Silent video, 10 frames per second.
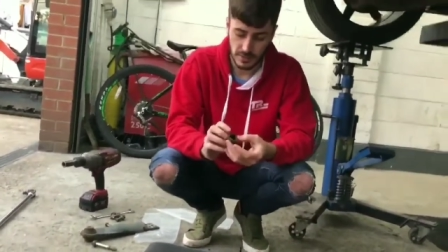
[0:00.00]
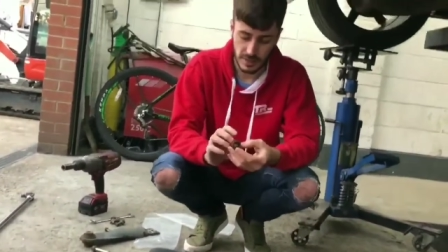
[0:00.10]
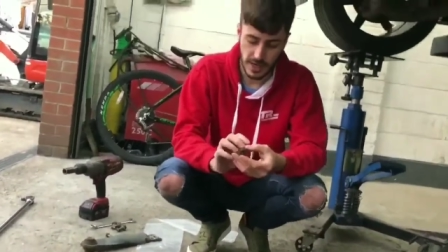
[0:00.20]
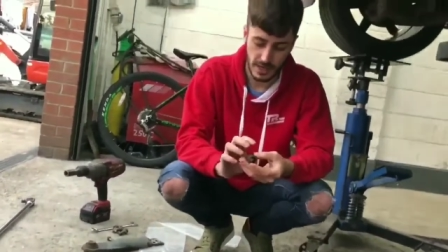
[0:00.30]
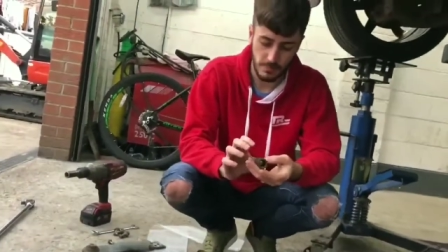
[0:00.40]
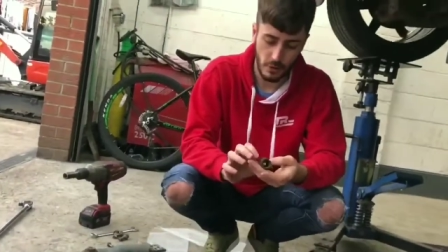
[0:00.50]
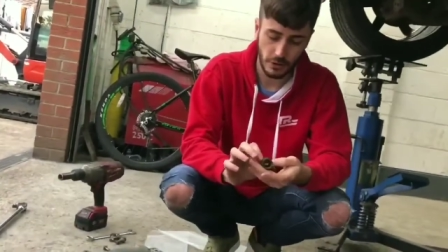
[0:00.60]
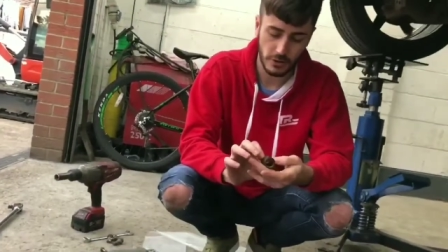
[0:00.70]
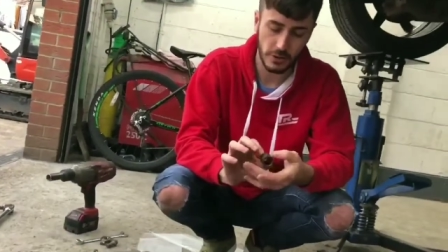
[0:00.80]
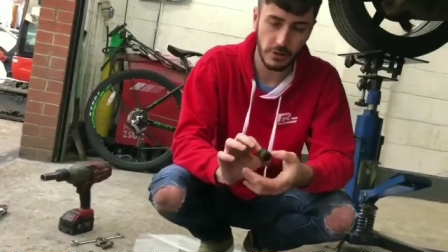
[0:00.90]
10
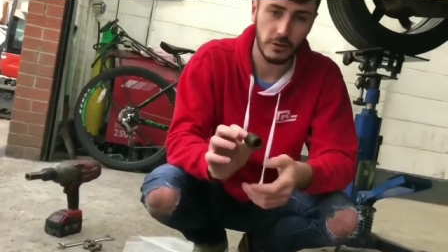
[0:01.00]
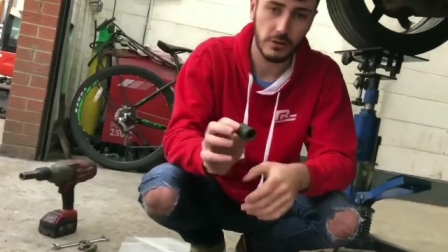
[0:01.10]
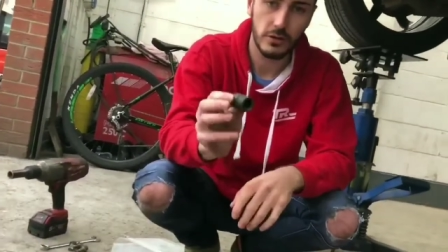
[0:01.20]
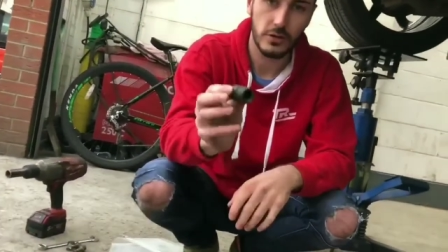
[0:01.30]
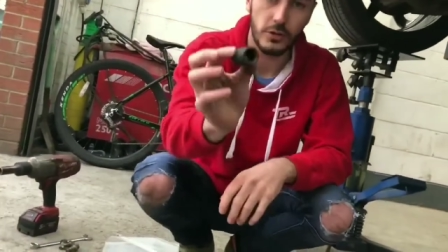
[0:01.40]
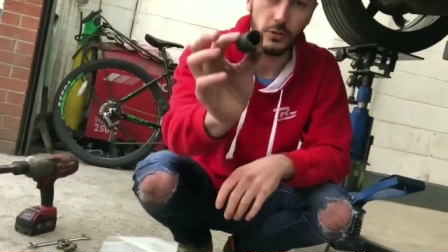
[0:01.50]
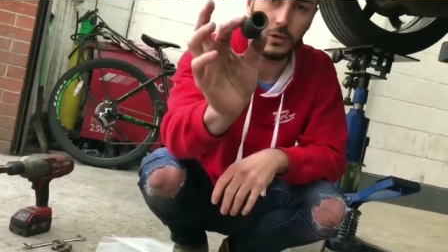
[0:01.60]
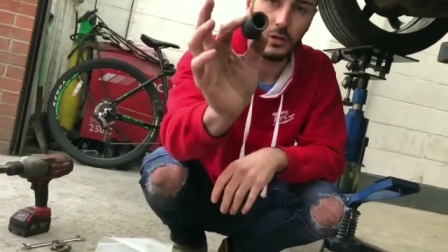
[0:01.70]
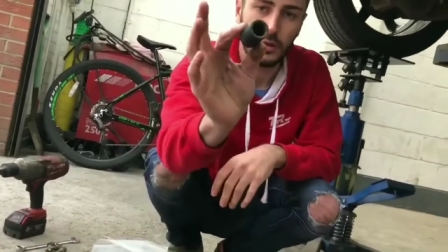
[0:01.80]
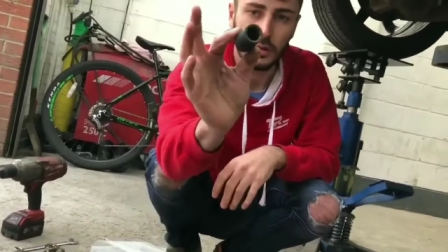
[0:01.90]
point
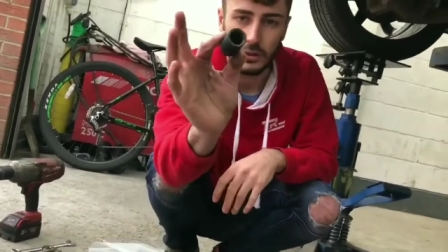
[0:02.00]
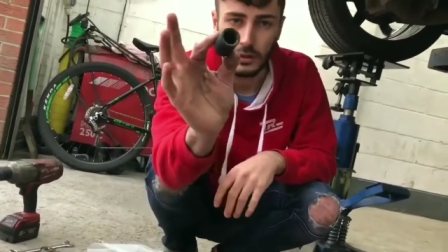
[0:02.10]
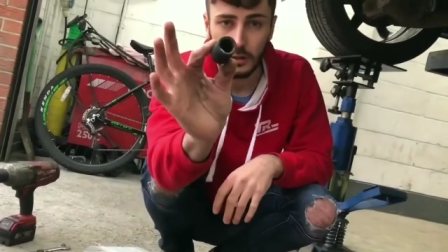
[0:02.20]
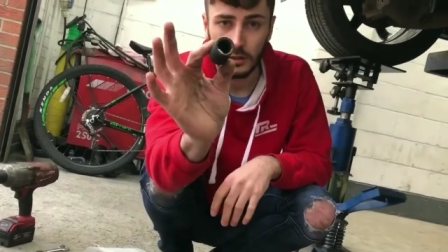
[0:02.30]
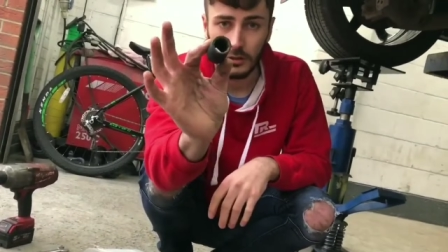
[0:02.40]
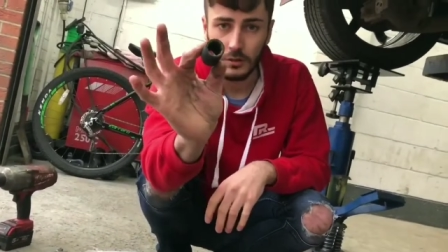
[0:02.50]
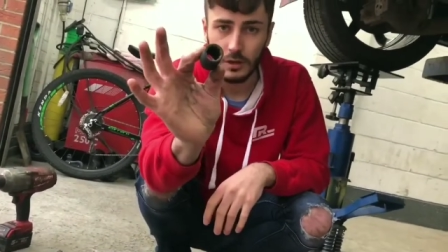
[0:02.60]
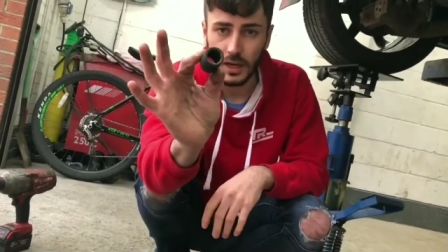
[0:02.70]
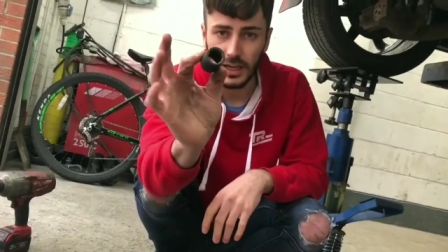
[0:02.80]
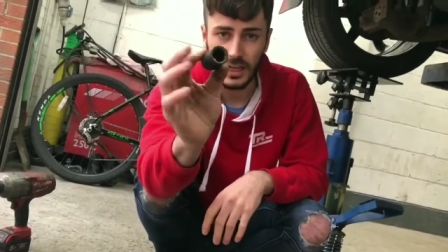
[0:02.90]
tool
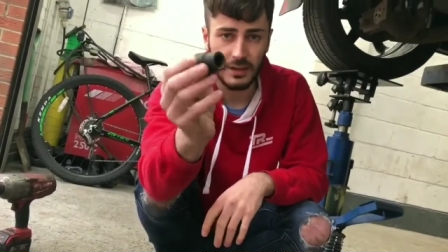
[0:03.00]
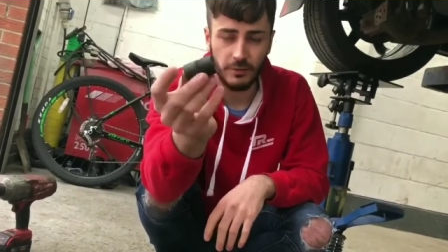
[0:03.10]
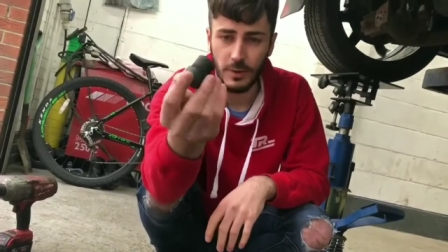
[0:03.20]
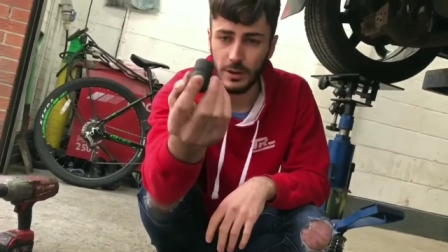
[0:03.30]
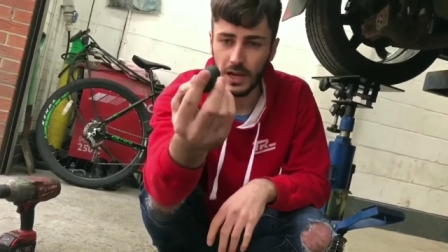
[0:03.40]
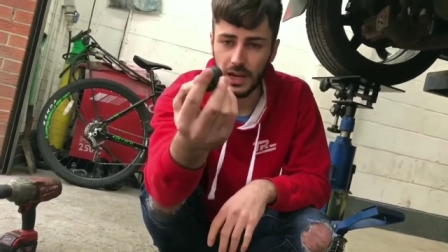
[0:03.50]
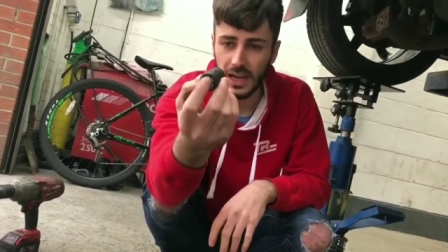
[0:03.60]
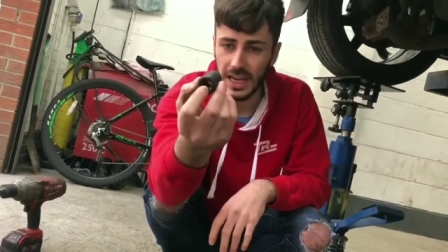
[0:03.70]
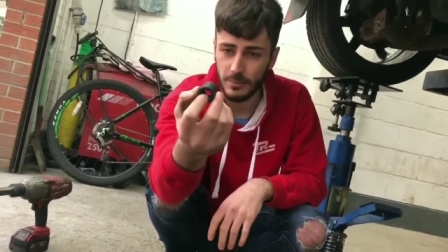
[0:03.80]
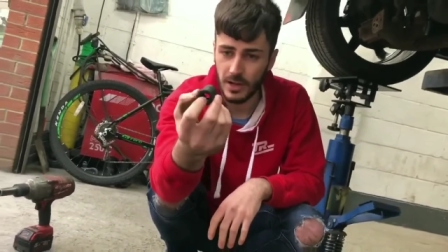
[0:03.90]
uh, you can get from
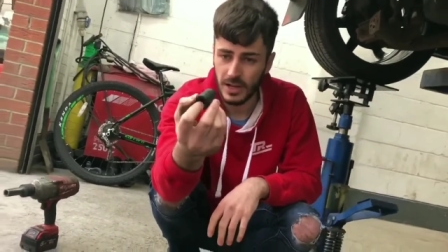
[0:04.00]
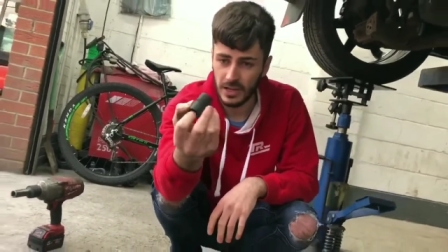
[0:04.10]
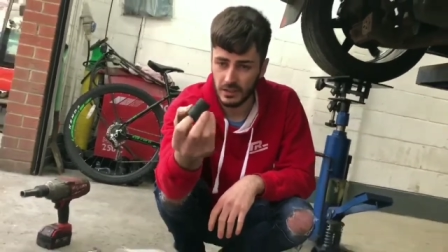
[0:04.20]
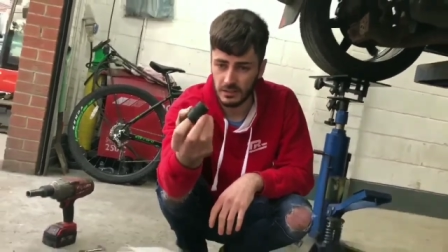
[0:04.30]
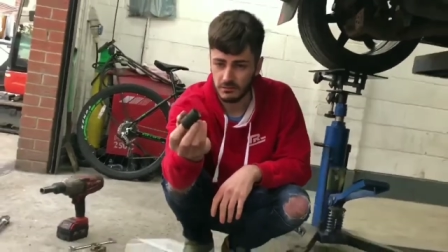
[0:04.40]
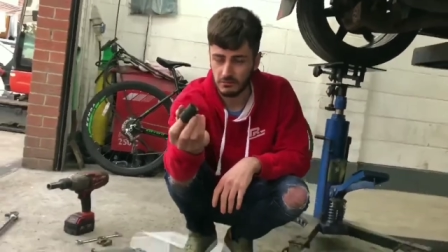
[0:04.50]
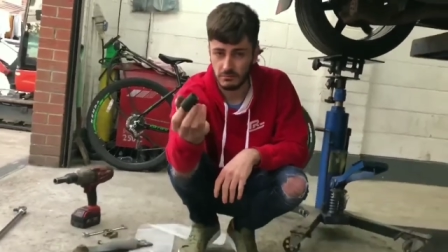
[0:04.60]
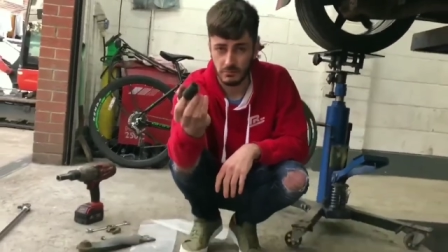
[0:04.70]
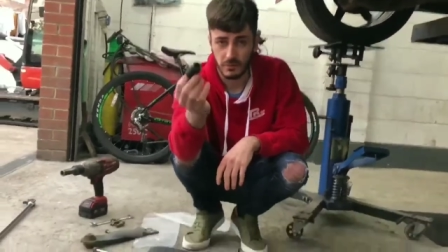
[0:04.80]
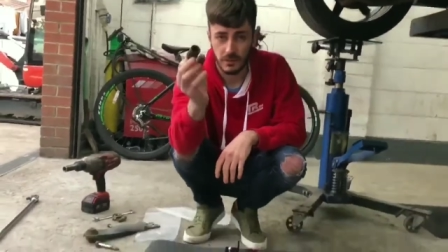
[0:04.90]
anywhere, eBay,
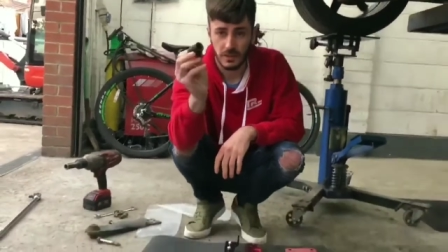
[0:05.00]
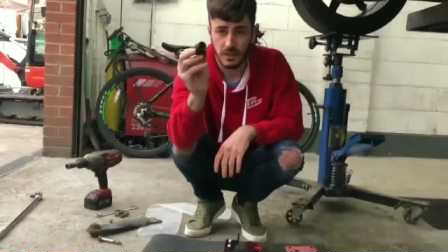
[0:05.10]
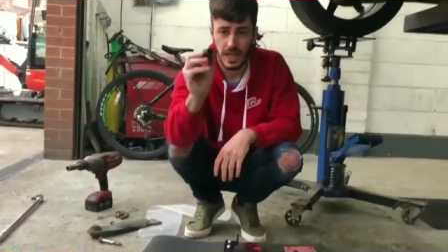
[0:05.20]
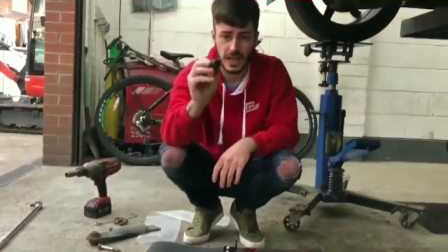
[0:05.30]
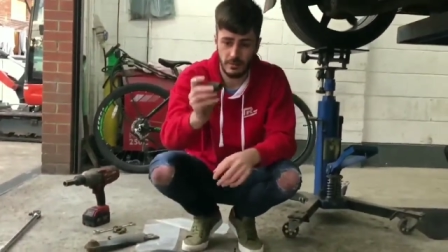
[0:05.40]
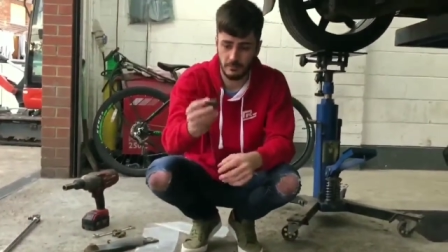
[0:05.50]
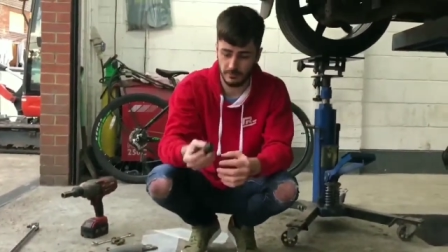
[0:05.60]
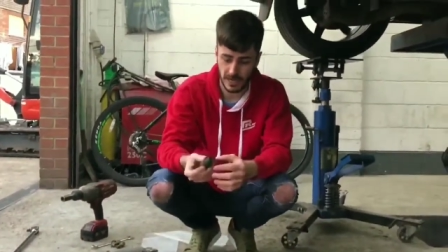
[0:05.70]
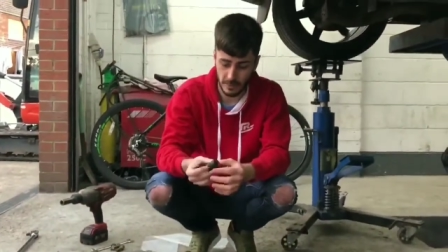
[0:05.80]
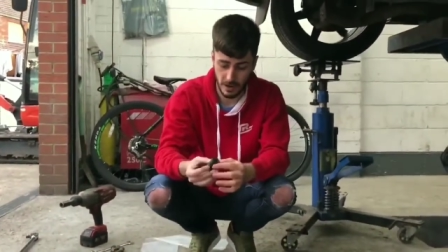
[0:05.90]
um,
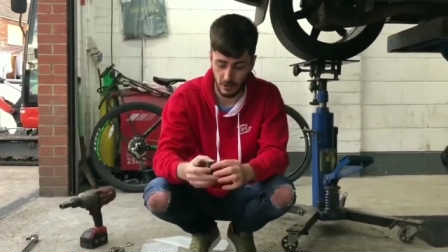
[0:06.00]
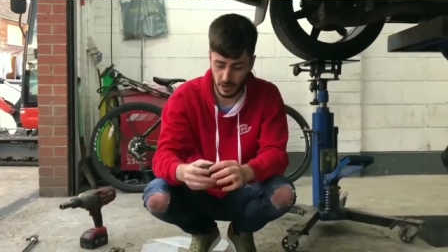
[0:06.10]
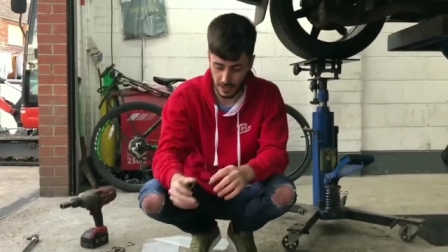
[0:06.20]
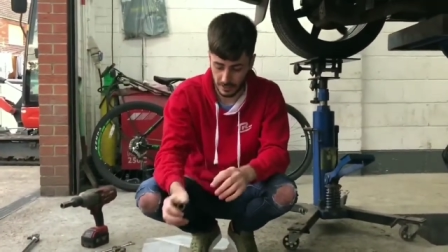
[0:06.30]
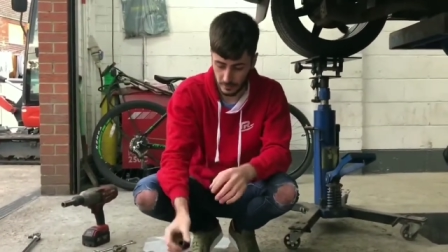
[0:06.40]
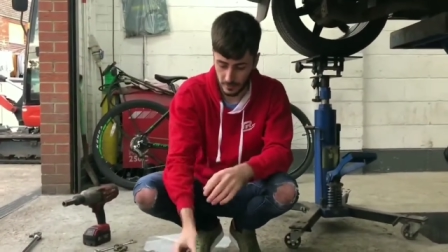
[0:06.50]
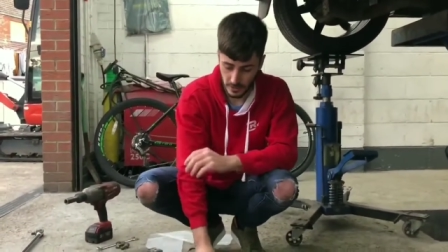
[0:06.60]
anywhere online.